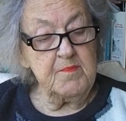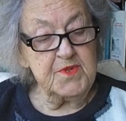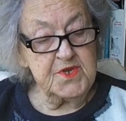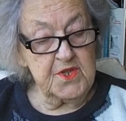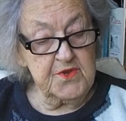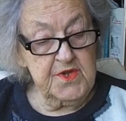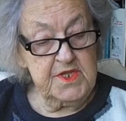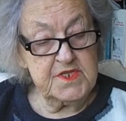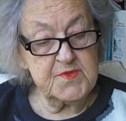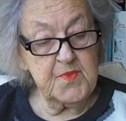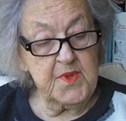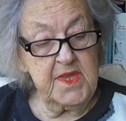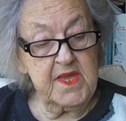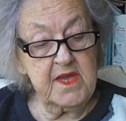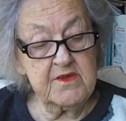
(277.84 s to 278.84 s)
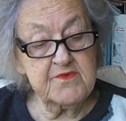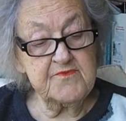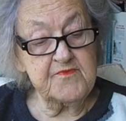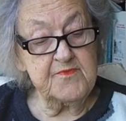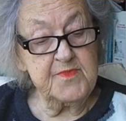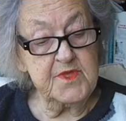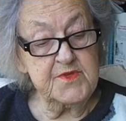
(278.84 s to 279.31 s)
But on his way out
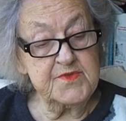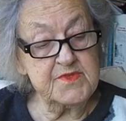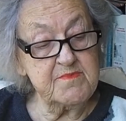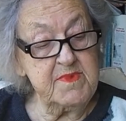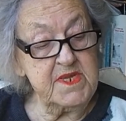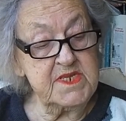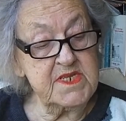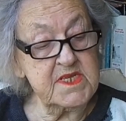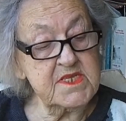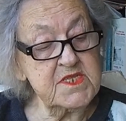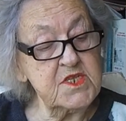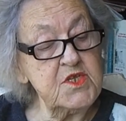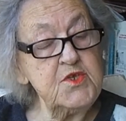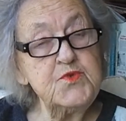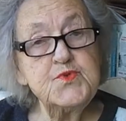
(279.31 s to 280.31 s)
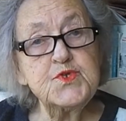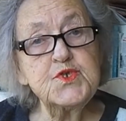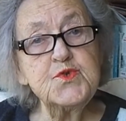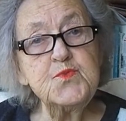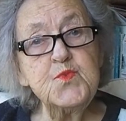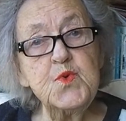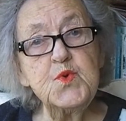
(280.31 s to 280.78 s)
from those meetings, he
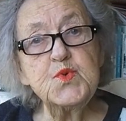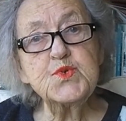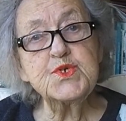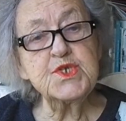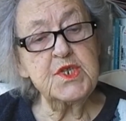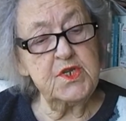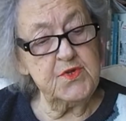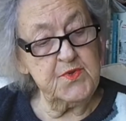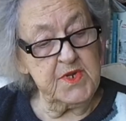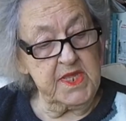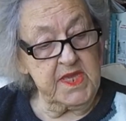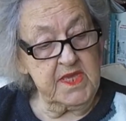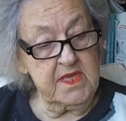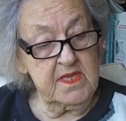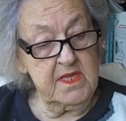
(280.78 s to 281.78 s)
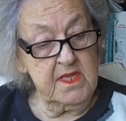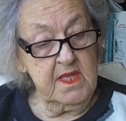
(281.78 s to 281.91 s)
used to walk slowly,